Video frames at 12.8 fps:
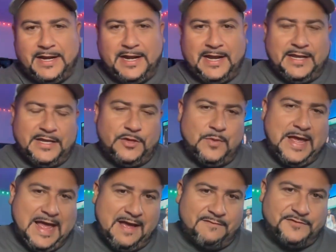and then you
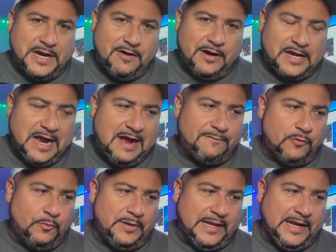have Jared Goff, who
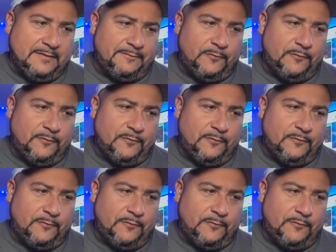played